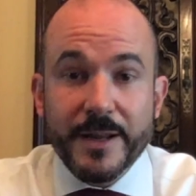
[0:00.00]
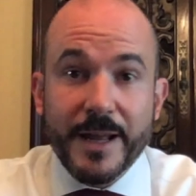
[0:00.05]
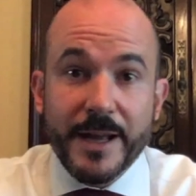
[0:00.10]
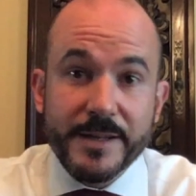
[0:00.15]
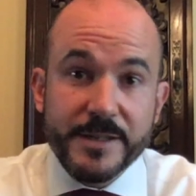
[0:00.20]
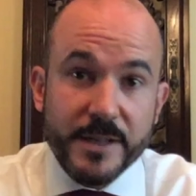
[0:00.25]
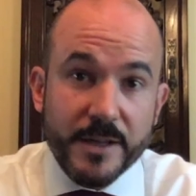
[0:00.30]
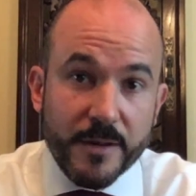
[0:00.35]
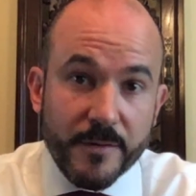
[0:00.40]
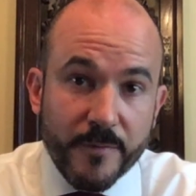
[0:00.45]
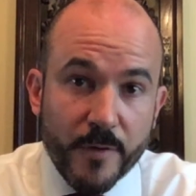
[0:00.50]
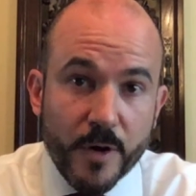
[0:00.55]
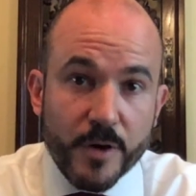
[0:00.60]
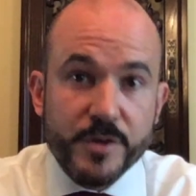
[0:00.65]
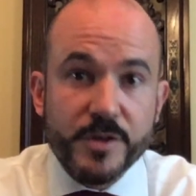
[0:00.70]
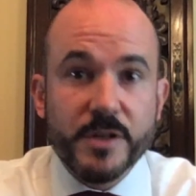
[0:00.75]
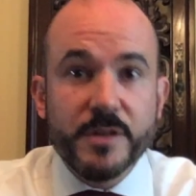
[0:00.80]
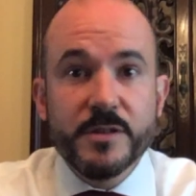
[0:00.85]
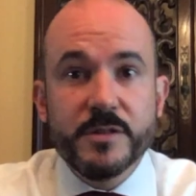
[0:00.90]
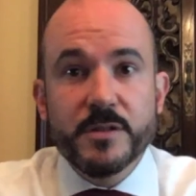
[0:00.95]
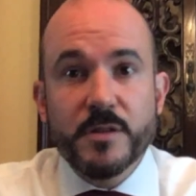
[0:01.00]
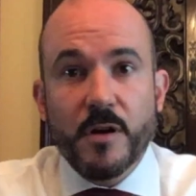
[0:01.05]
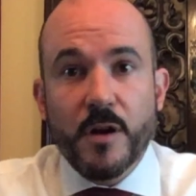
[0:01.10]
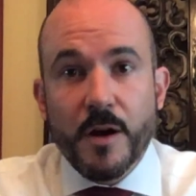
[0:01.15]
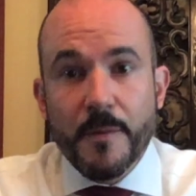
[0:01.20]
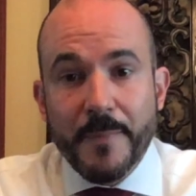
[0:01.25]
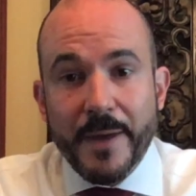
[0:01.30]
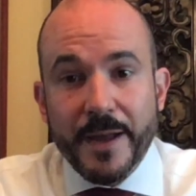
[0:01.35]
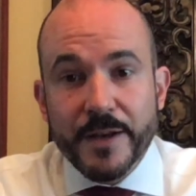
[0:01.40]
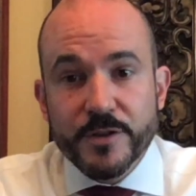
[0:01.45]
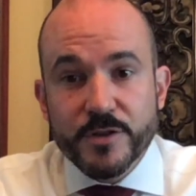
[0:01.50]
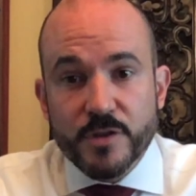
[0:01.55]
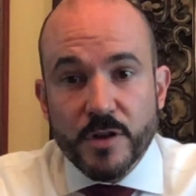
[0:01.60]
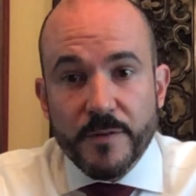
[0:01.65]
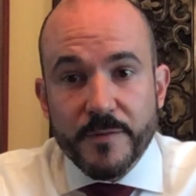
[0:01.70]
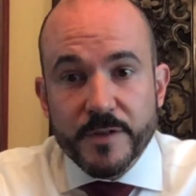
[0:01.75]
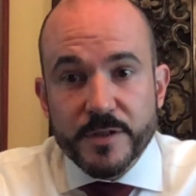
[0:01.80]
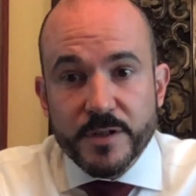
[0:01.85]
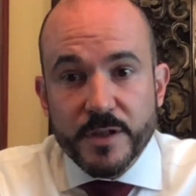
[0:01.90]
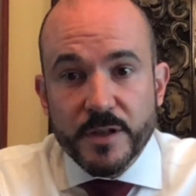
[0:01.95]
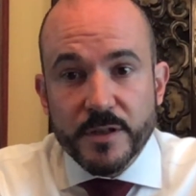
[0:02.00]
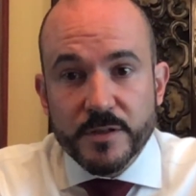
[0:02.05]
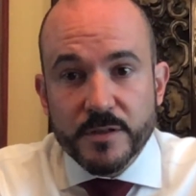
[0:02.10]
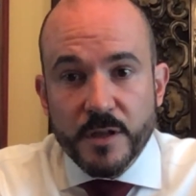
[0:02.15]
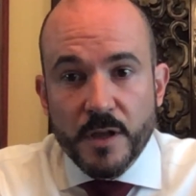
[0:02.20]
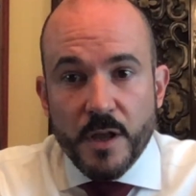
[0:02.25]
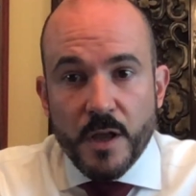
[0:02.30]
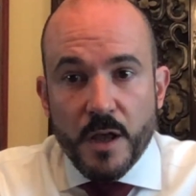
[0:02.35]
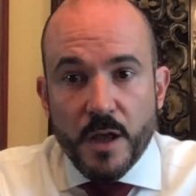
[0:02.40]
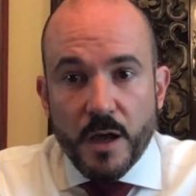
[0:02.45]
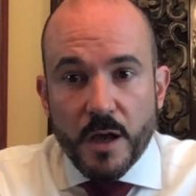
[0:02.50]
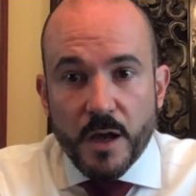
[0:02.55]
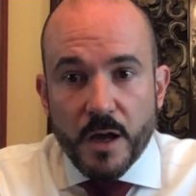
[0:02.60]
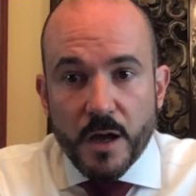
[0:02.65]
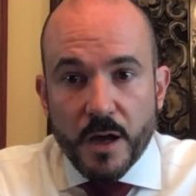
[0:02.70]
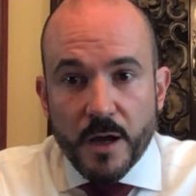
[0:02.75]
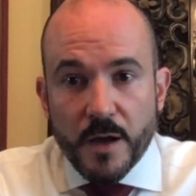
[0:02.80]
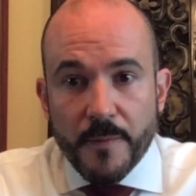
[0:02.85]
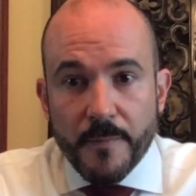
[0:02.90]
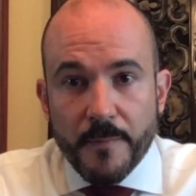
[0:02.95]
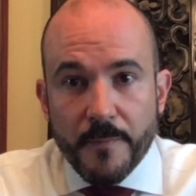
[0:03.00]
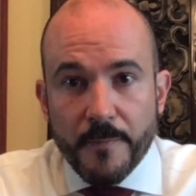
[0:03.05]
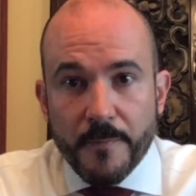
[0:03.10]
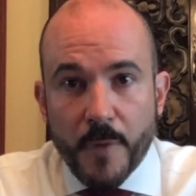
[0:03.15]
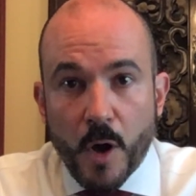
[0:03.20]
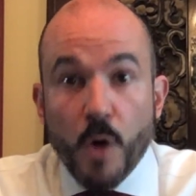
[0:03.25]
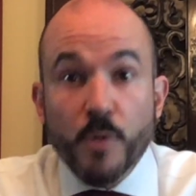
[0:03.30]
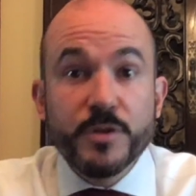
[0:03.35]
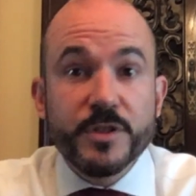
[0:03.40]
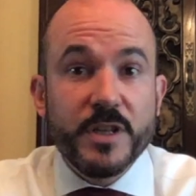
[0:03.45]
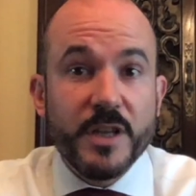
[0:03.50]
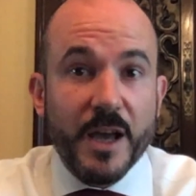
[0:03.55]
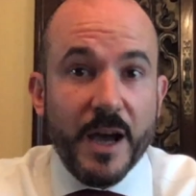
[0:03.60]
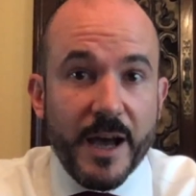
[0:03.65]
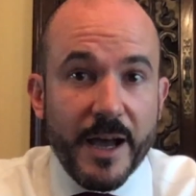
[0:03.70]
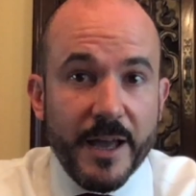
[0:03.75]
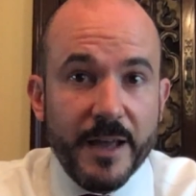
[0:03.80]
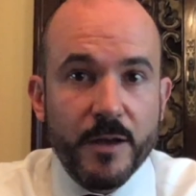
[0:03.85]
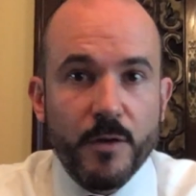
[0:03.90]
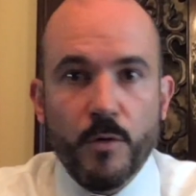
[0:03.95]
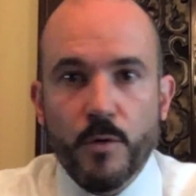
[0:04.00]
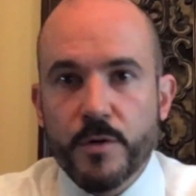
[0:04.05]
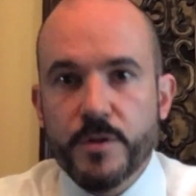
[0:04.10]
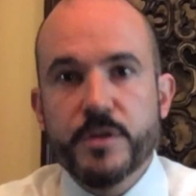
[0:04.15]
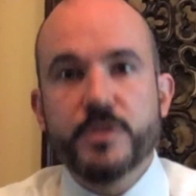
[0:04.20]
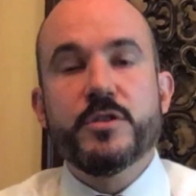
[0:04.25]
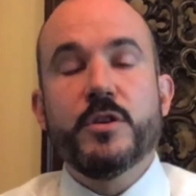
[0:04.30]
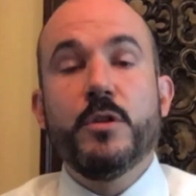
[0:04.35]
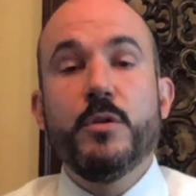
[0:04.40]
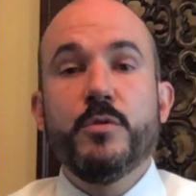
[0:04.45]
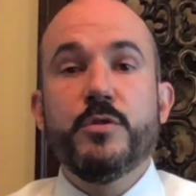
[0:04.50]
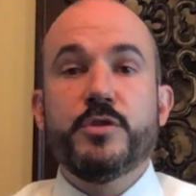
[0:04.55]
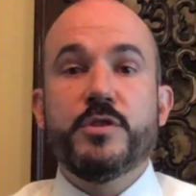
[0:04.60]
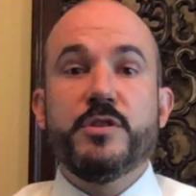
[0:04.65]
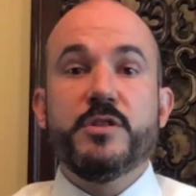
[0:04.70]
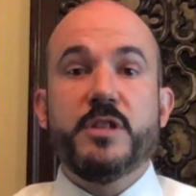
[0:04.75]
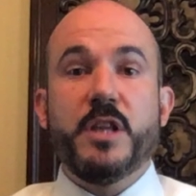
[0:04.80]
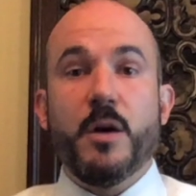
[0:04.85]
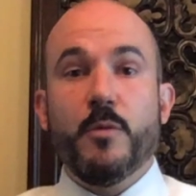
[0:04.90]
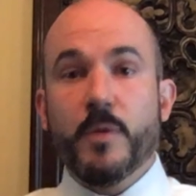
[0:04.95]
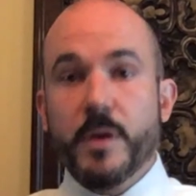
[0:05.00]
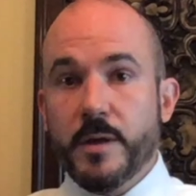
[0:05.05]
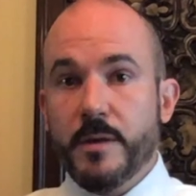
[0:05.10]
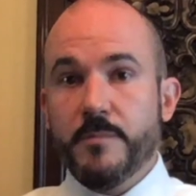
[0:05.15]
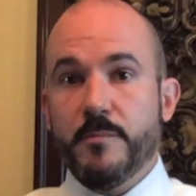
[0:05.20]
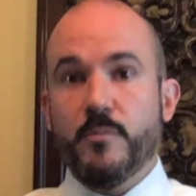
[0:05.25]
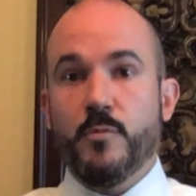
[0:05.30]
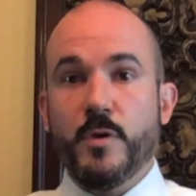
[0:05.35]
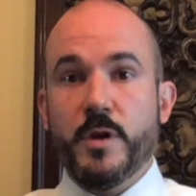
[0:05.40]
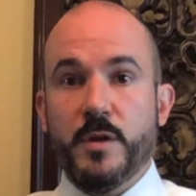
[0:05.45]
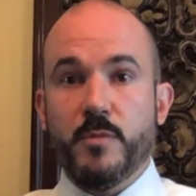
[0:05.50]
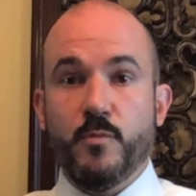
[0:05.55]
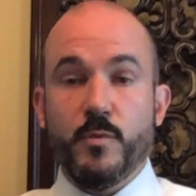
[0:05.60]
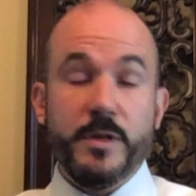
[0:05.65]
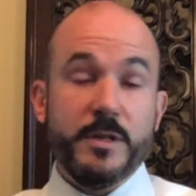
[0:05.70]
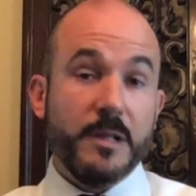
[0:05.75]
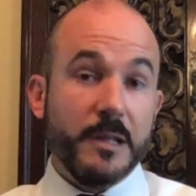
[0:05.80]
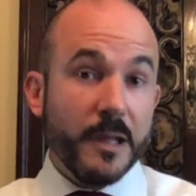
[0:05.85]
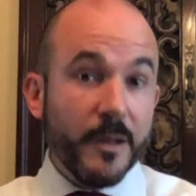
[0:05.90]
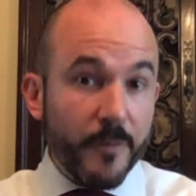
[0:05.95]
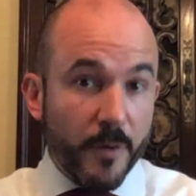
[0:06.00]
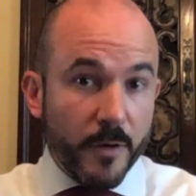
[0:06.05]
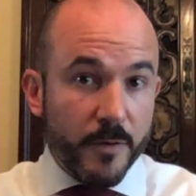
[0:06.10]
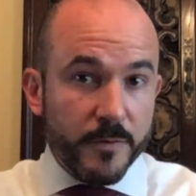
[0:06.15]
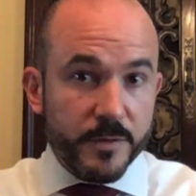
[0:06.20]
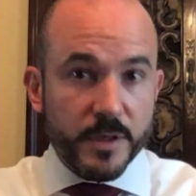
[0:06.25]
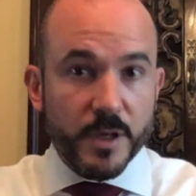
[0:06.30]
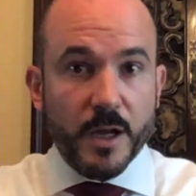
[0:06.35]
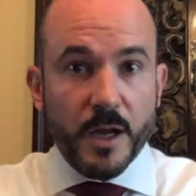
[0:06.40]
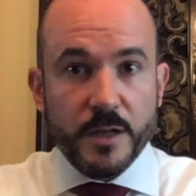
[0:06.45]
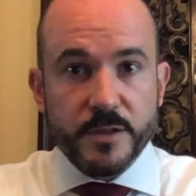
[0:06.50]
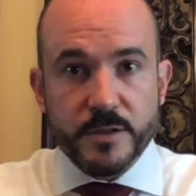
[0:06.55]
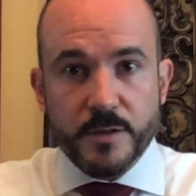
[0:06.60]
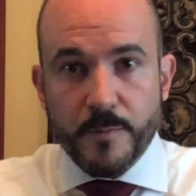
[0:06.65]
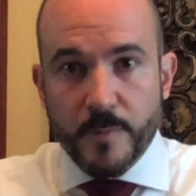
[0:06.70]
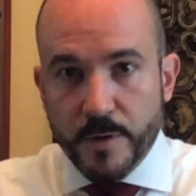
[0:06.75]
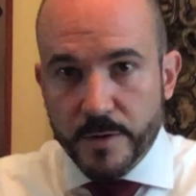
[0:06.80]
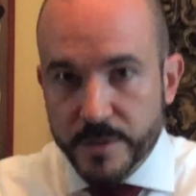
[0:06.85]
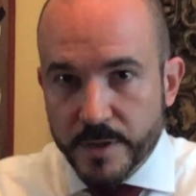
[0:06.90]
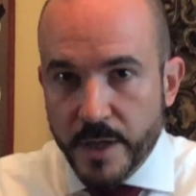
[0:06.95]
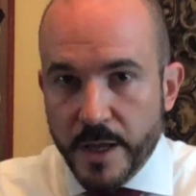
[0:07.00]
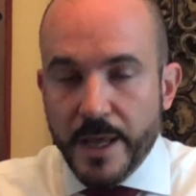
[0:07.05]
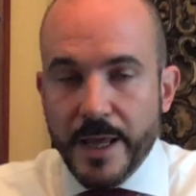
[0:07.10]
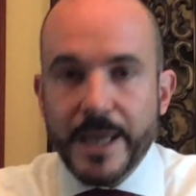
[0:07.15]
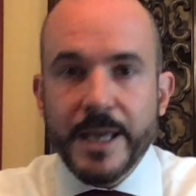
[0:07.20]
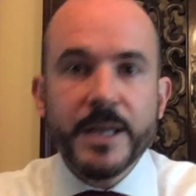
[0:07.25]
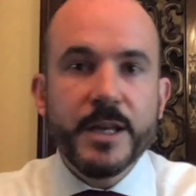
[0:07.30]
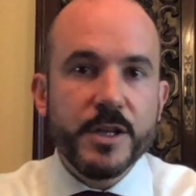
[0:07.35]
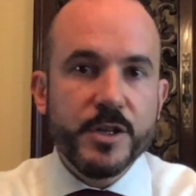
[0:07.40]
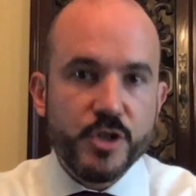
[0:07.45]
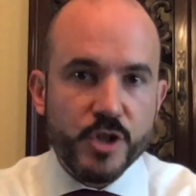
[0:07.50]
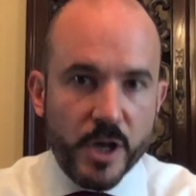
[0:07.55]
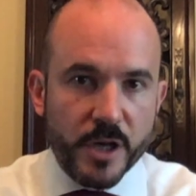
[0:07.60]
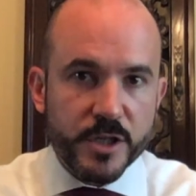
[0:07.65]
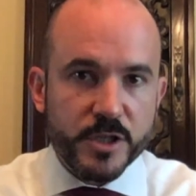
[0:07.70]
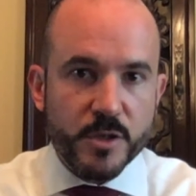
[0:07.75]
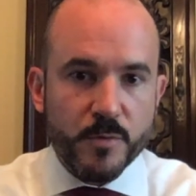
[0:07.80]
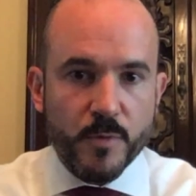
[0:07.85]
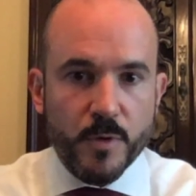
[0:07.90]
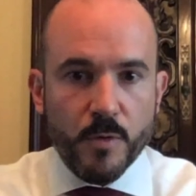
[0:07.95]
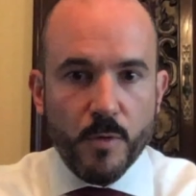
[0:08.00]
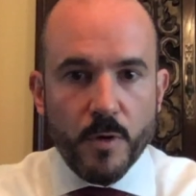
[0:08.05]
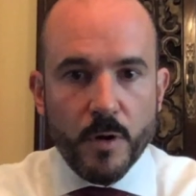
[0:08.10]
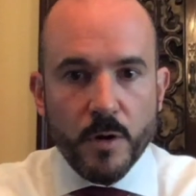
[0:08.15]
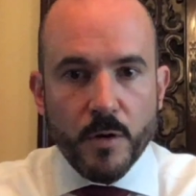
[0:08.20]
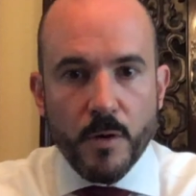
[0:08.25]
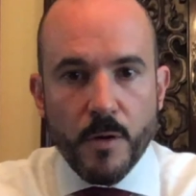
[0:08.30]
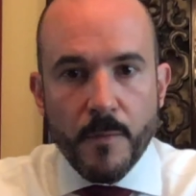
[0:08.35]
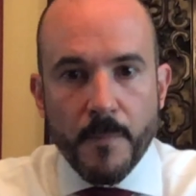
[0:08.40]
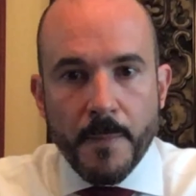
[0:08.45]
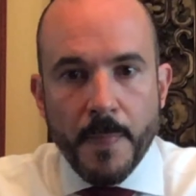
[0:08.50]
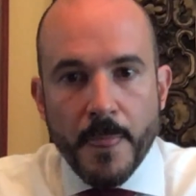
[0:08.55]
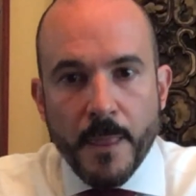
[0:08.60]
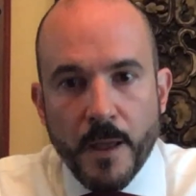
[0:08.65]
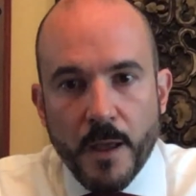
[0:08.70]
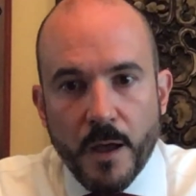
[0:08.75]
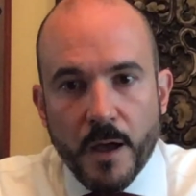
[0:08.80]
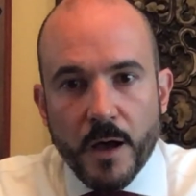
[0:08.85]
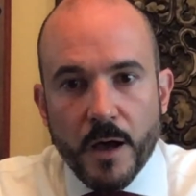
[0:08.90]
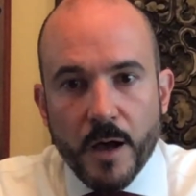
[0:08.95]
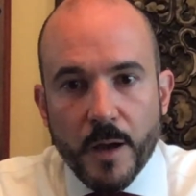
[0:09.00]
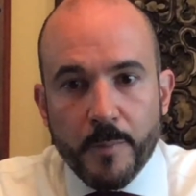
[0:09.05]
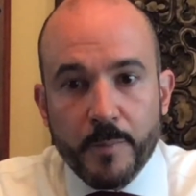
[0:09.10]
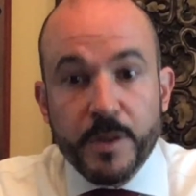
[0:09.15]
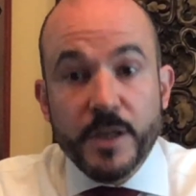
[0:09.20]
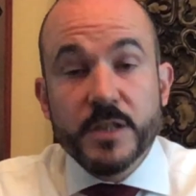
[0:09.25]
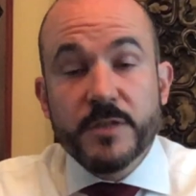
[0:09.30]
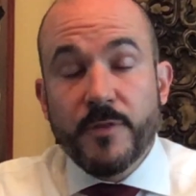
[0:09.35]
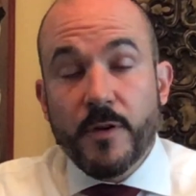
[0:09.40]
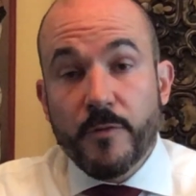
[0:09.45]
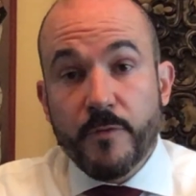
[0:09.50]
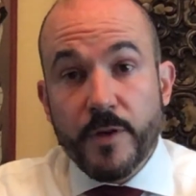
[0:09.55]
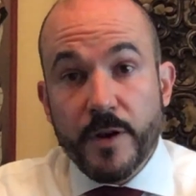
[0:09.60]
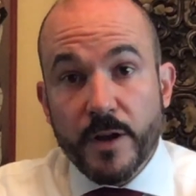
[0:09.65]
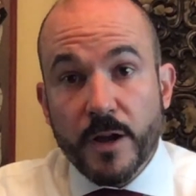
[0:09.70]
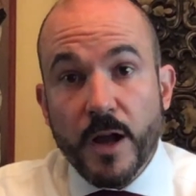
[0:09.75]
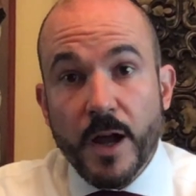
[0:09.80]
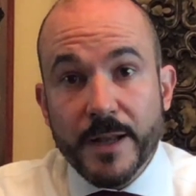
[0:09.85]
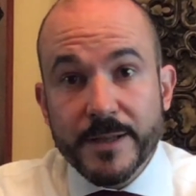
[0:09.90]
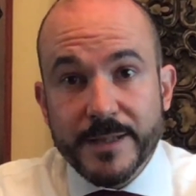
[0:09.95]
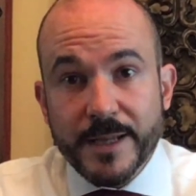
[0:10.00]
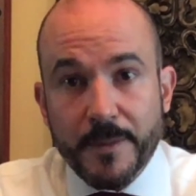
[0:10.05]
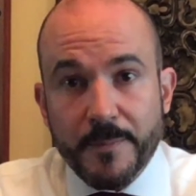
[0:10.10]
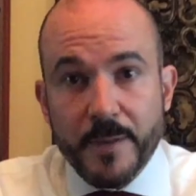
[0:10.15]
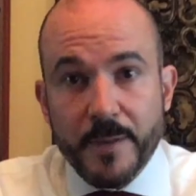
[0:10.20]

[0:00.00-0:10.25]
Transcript: IT Convergence, our managed services, OCI, or the solutions that we deliver to customers in conjunction with Oracle, please feel free to contact